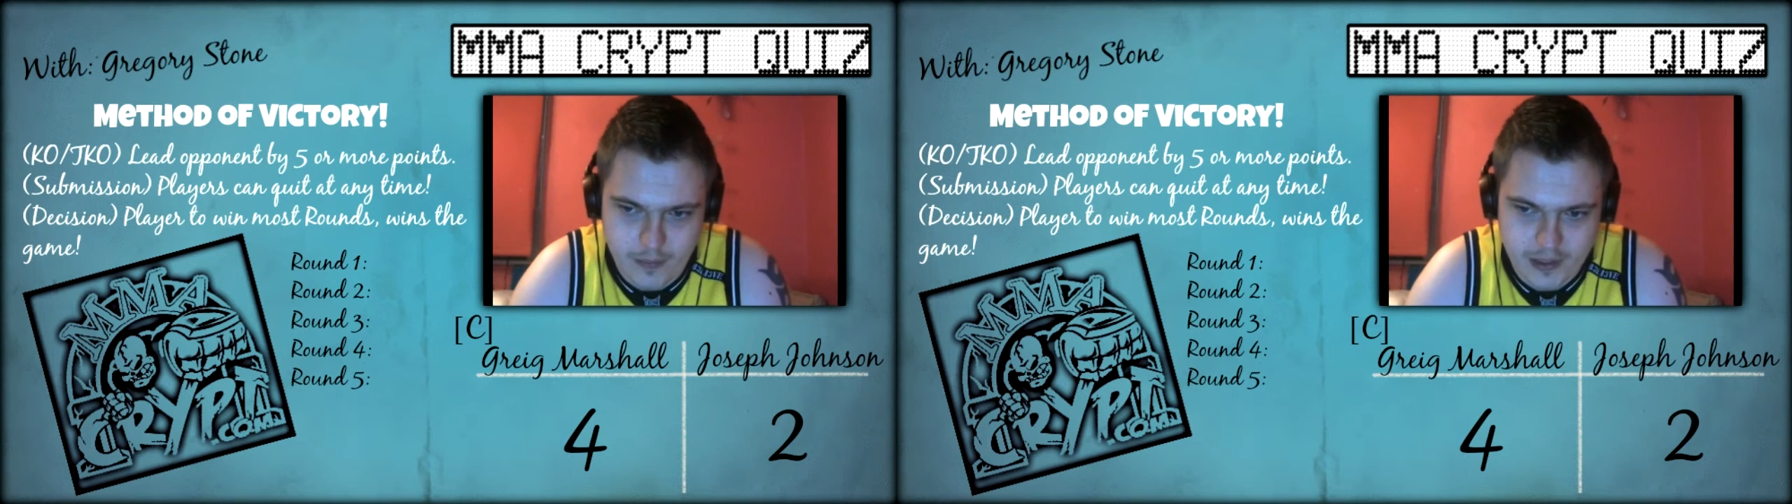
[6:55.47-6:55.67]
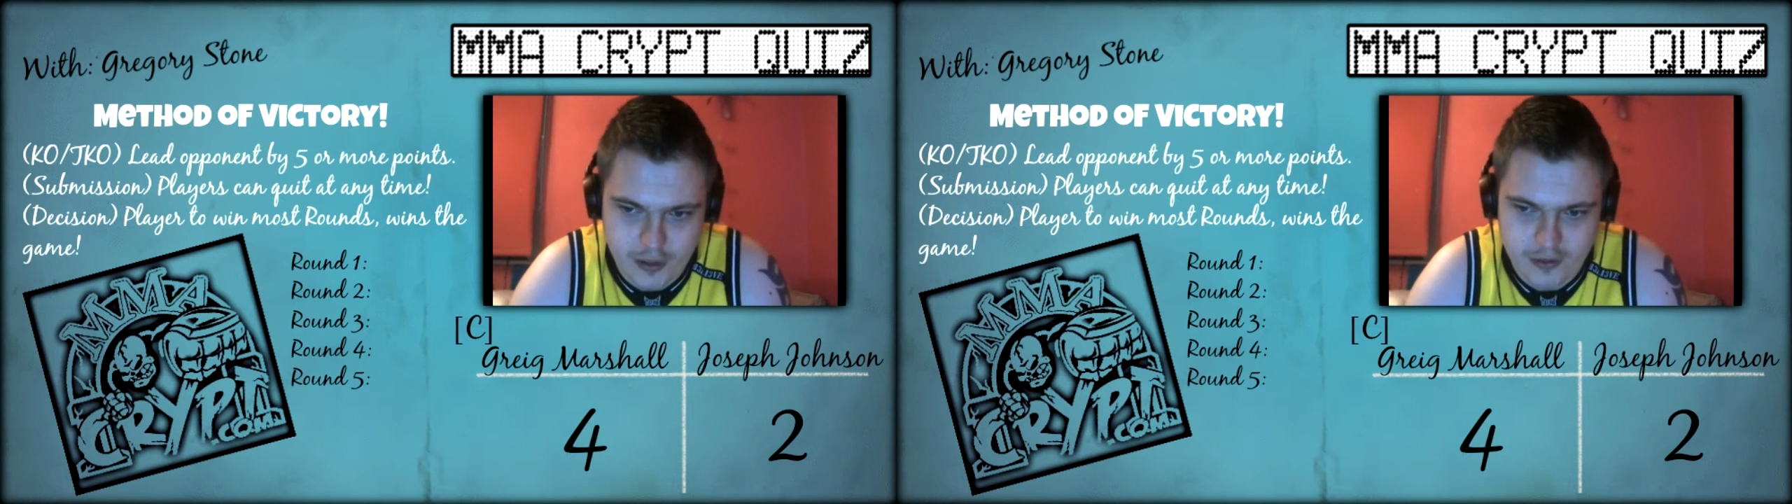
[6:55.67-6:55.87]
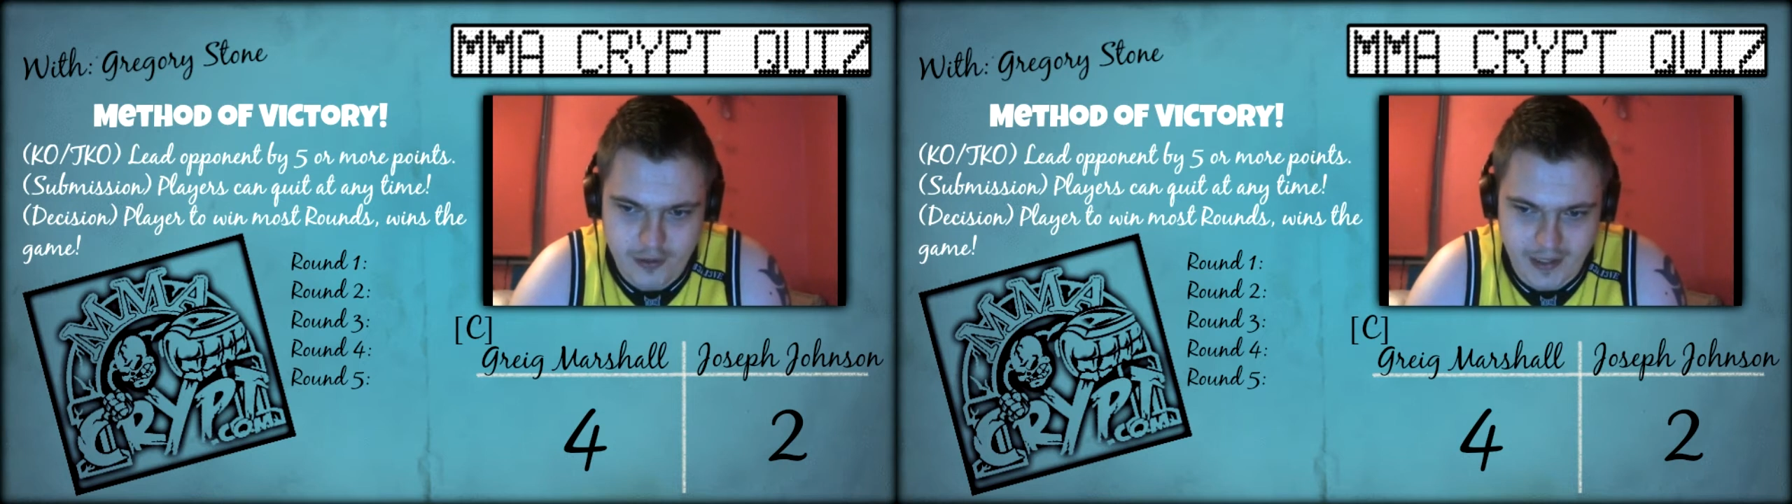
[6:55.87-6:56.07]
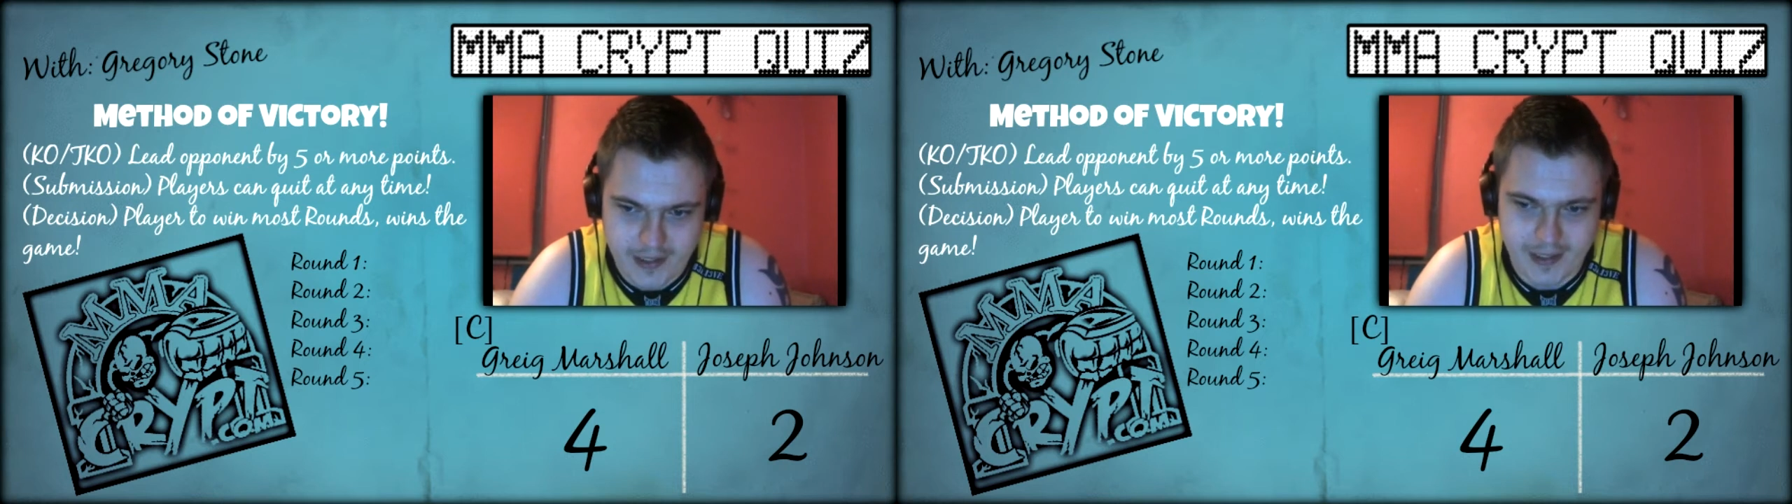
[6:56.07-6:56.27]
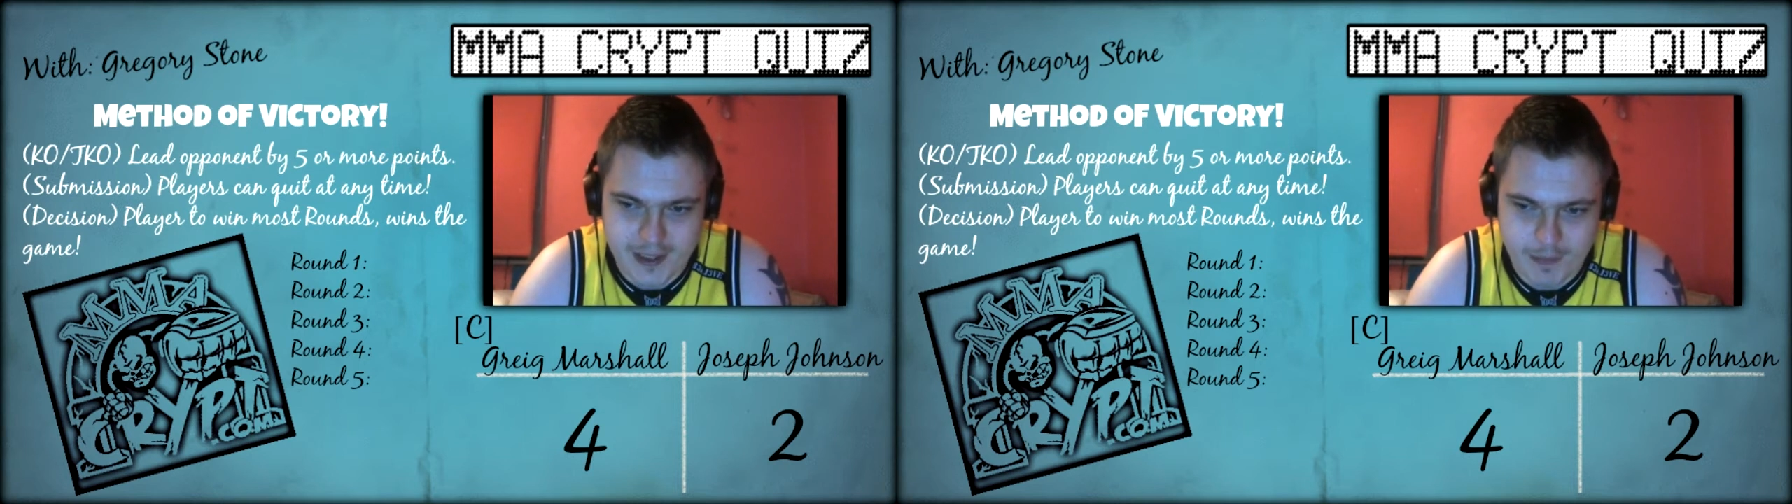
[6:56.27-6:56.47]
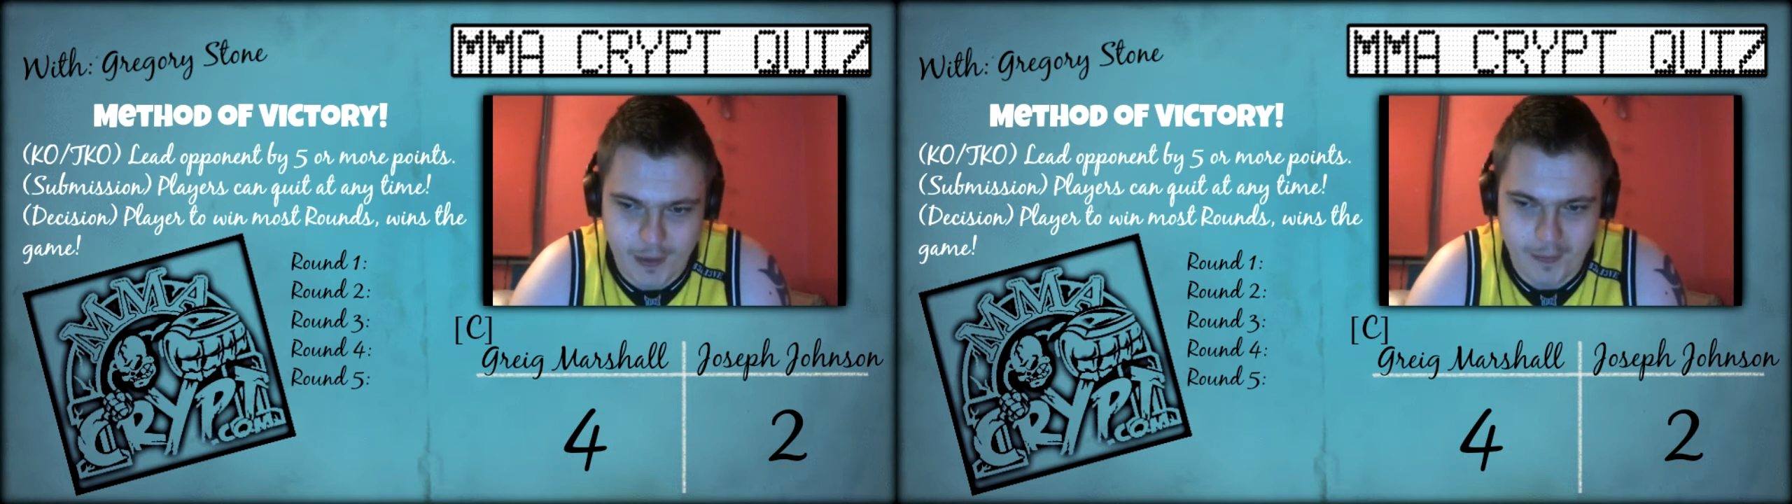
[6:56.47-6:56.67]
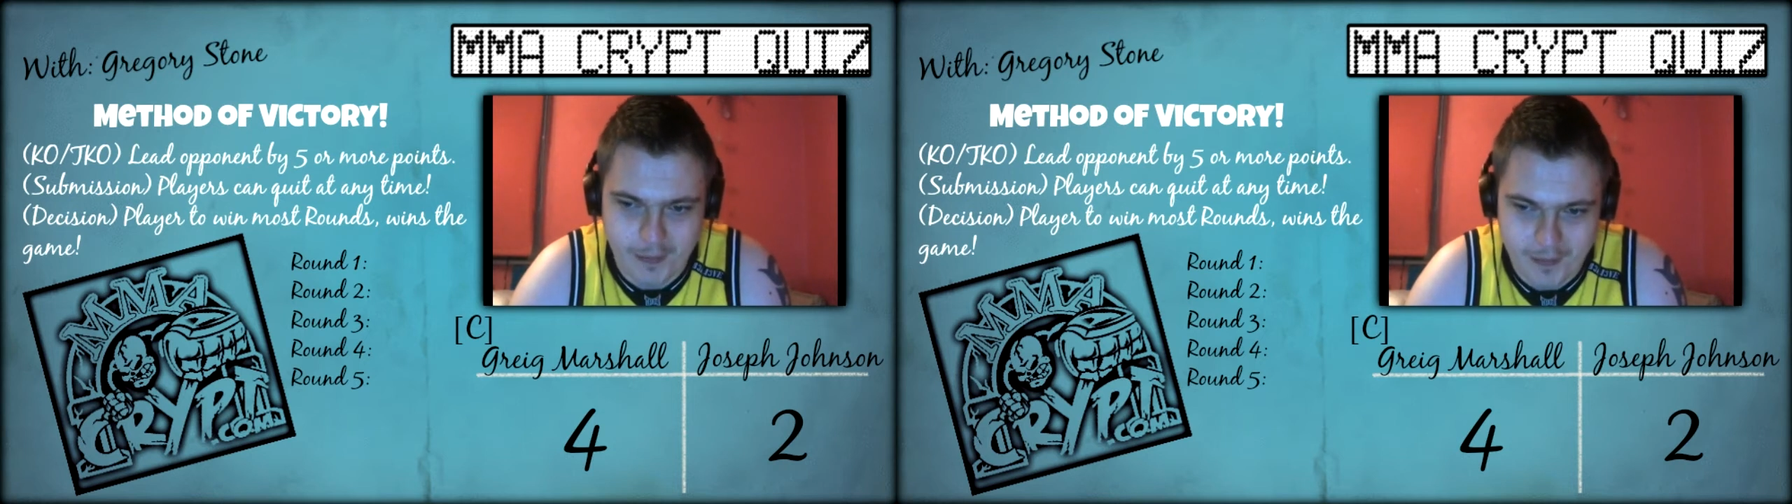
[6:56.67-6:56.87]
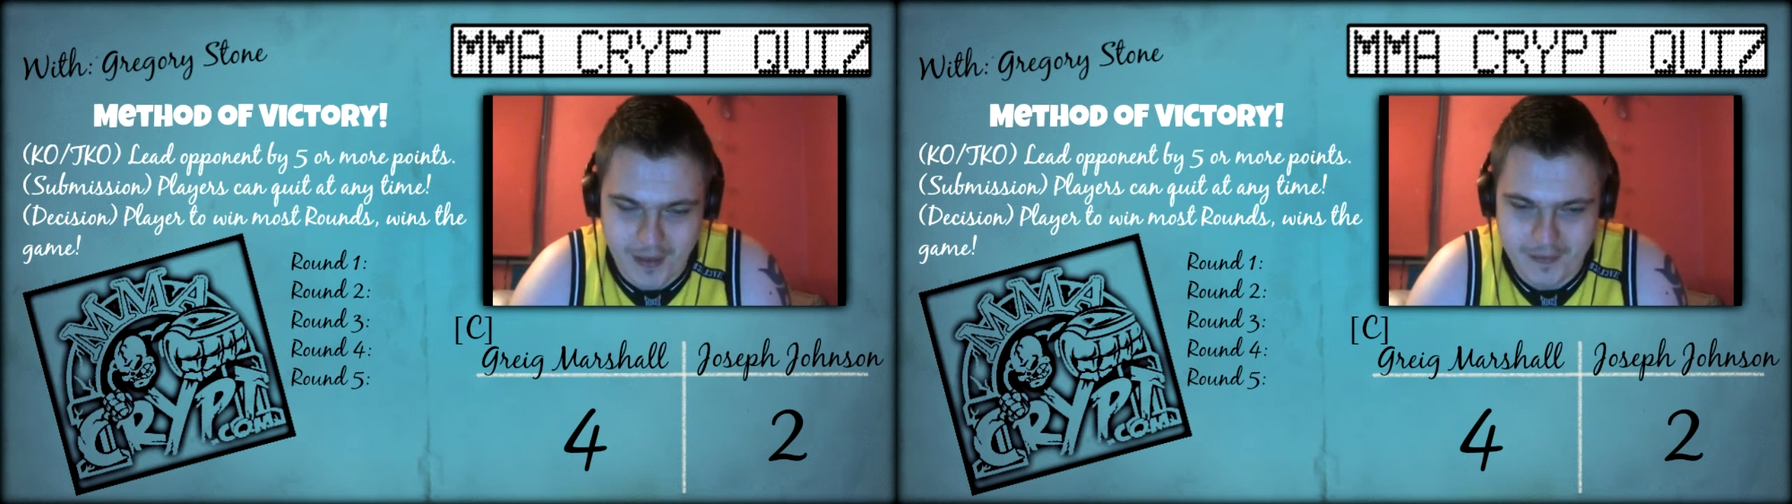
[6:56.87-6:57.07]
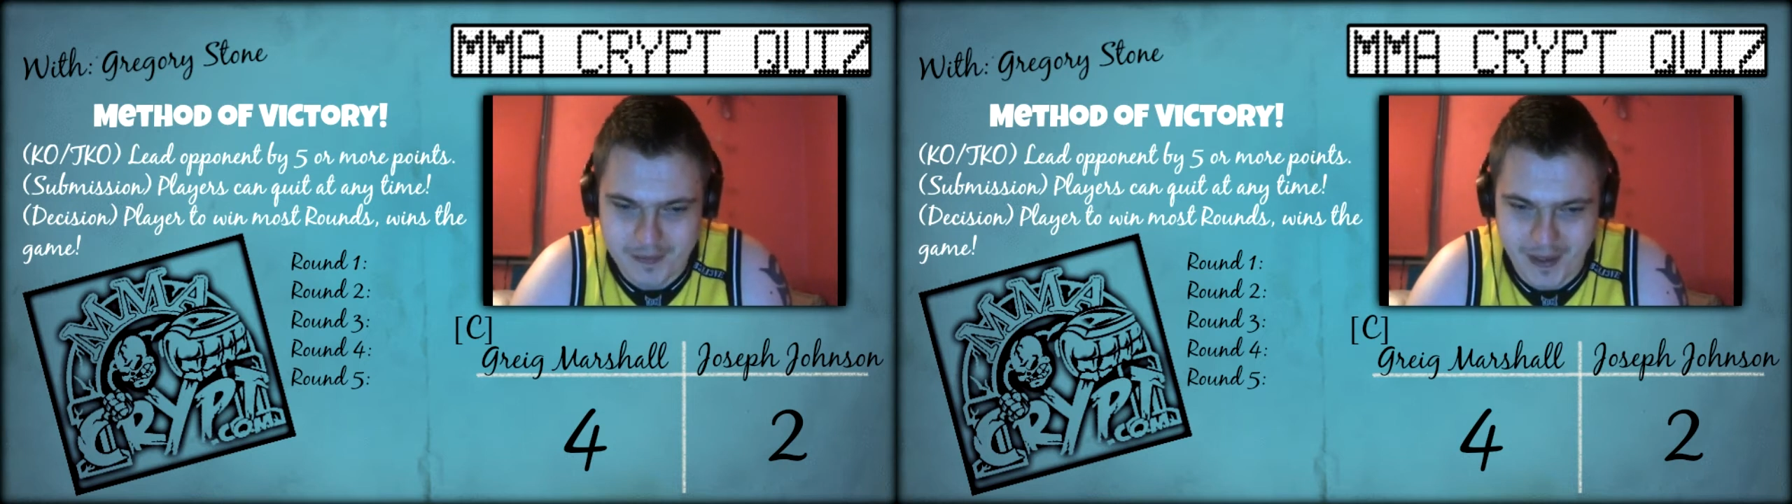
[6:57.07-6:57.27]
where Josh looked like he had sperm coming out of his mouth.